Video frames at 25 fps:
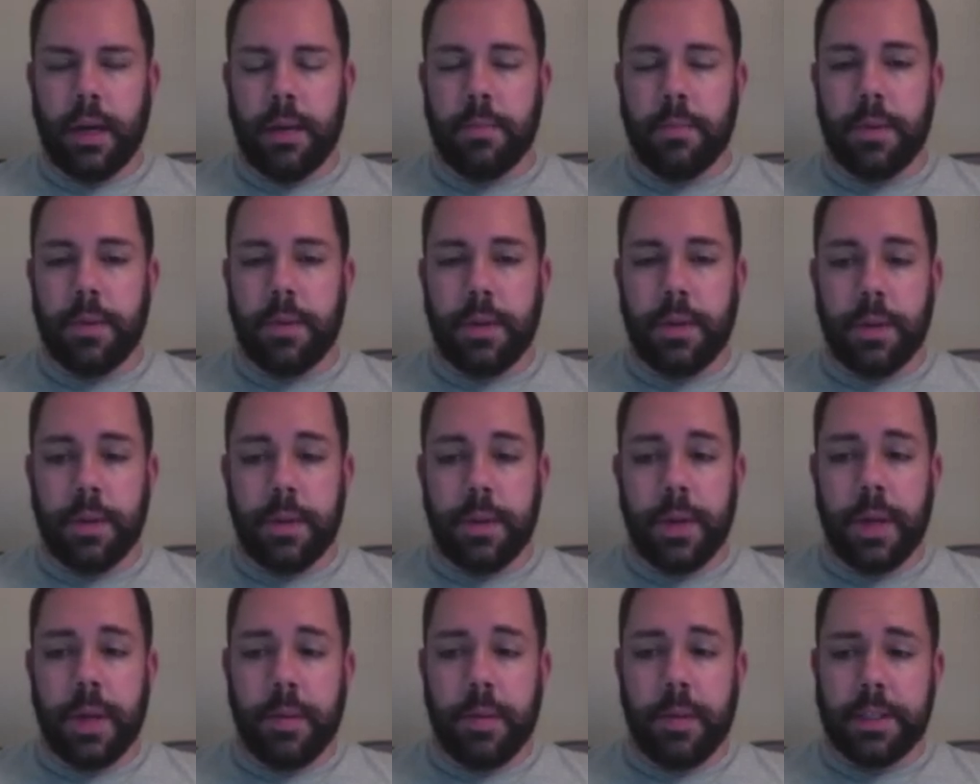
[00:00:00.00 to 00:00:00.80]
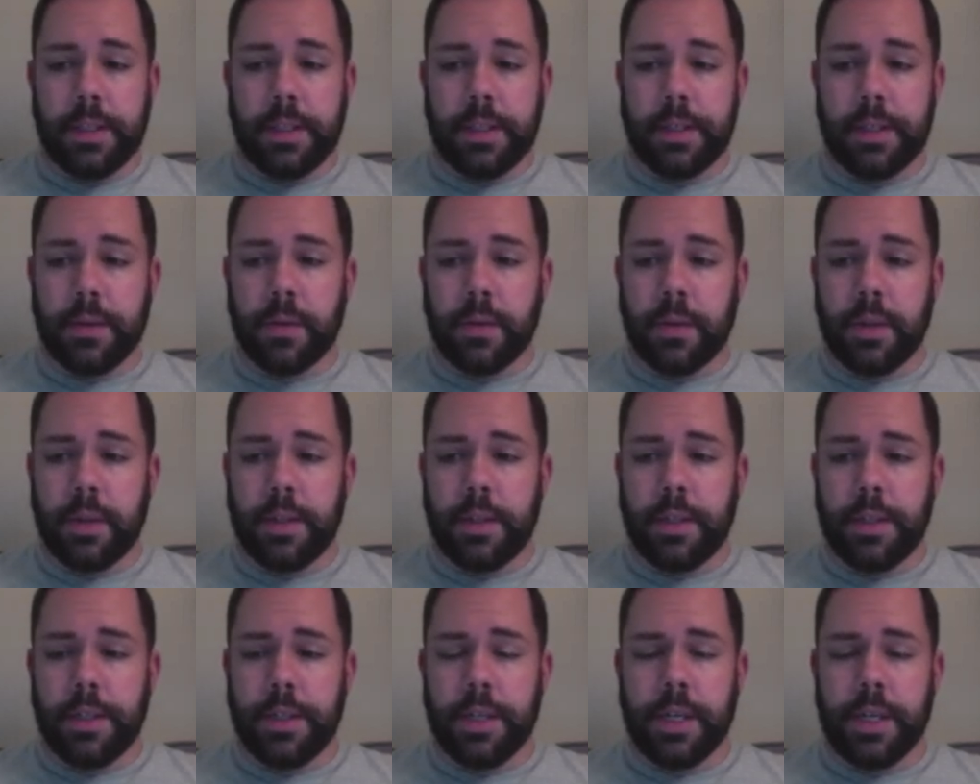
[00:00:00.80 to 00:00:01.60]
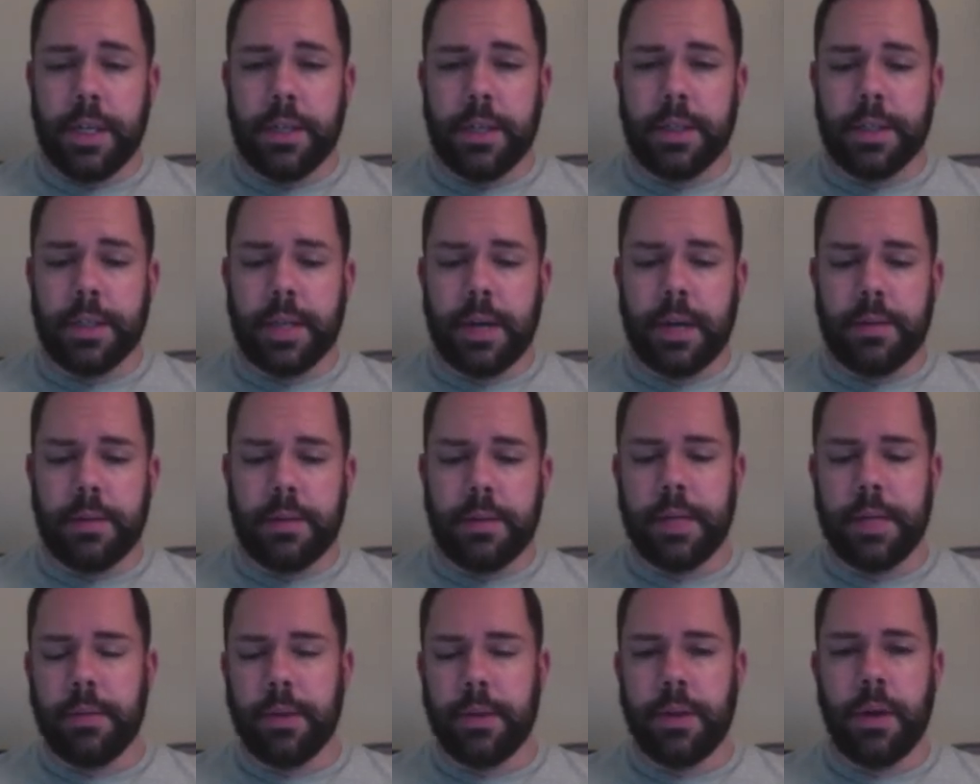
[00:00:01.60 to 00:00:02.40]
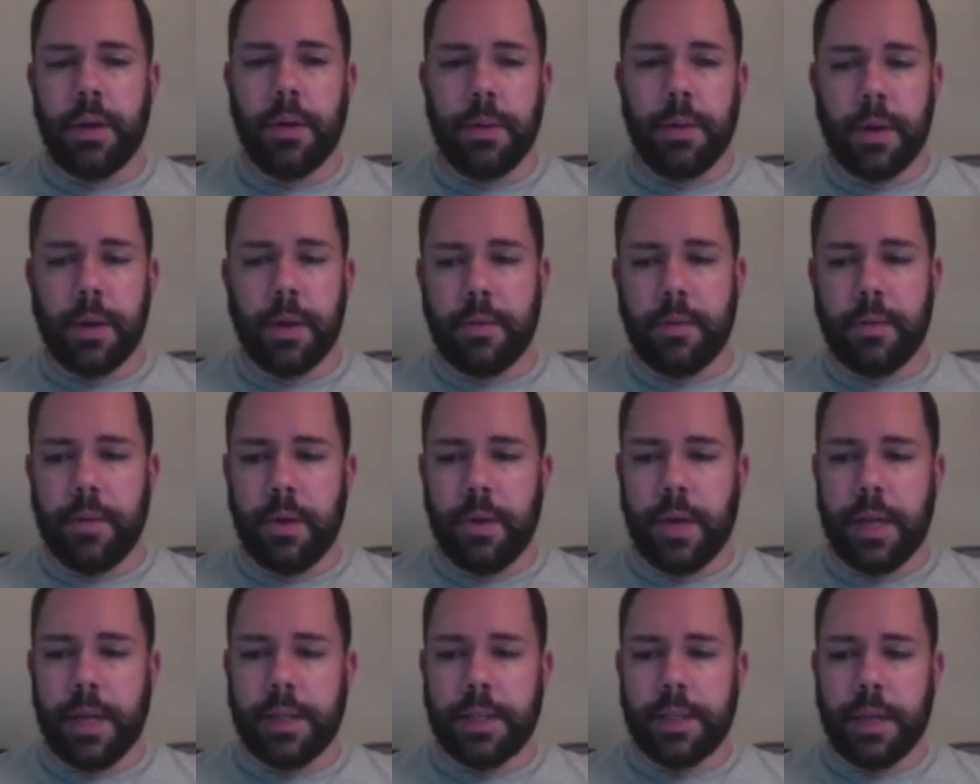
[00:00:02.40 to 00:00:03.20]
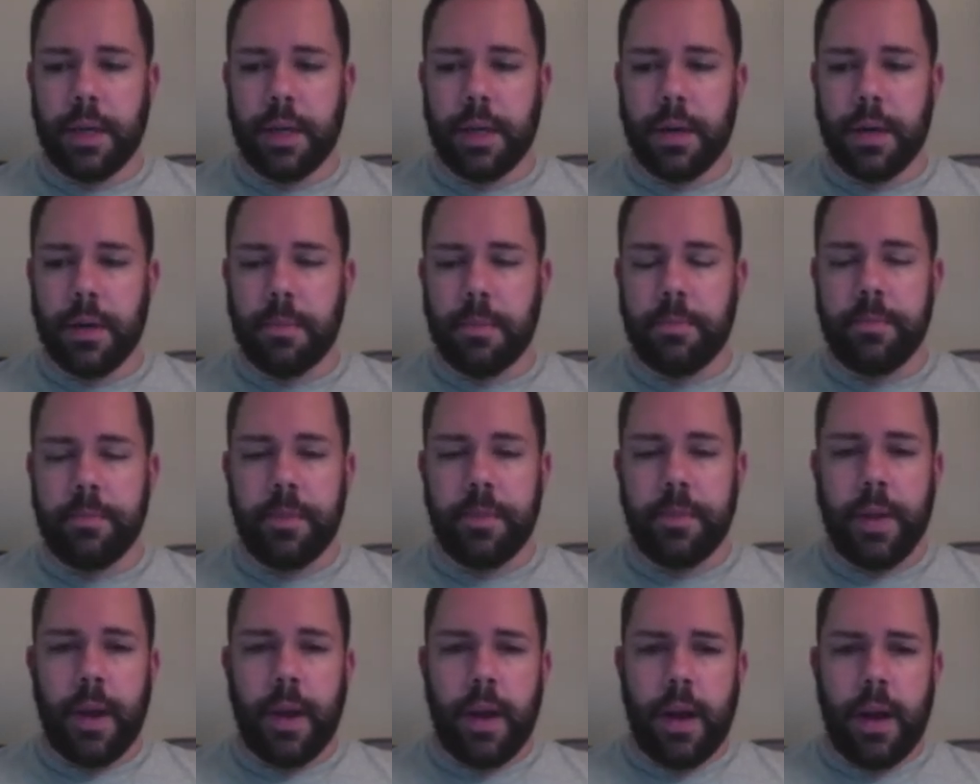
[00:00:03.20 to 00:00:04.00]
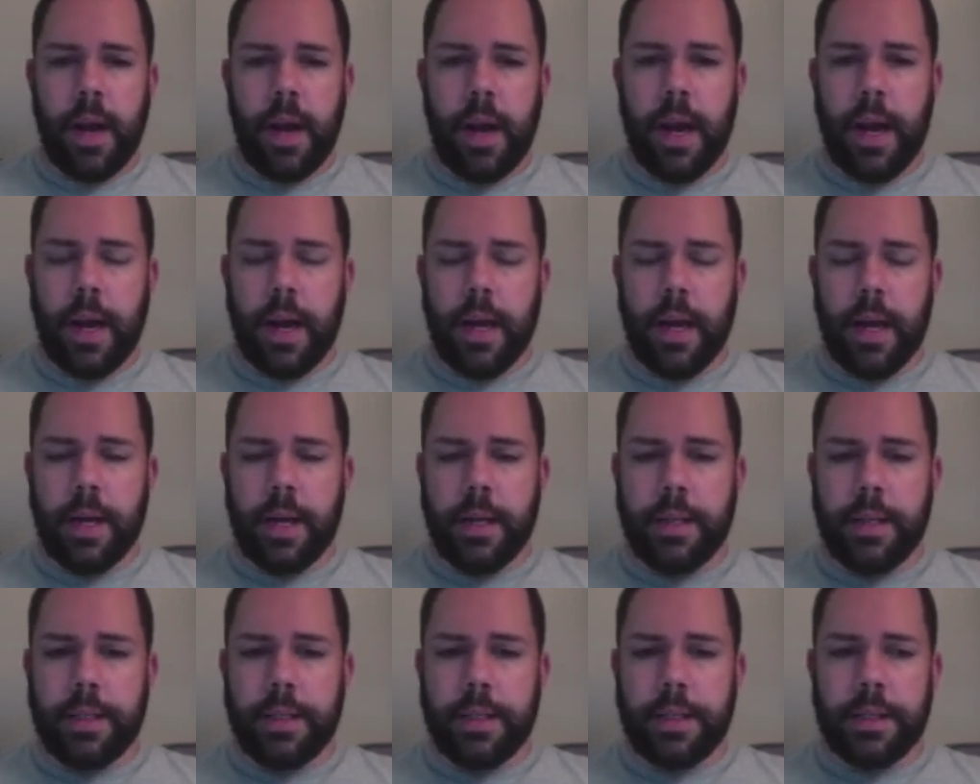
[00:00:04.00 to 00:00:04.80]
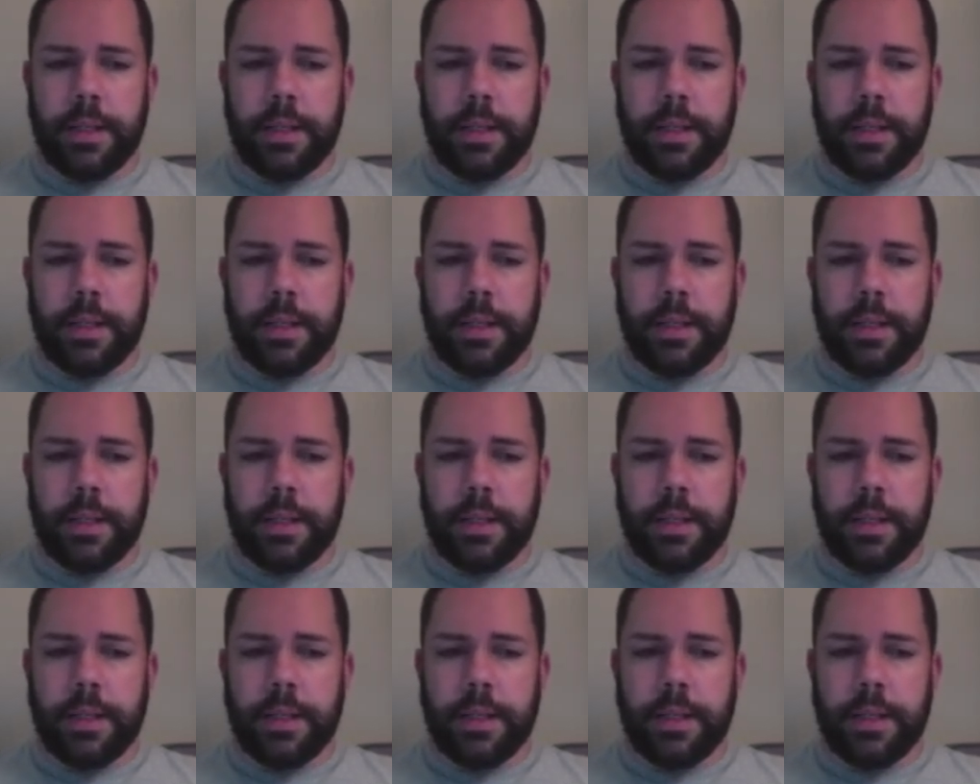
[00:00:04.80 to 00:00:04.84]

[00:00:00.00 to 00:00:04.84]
Good thing about storage is I was able to go there a few days ago, and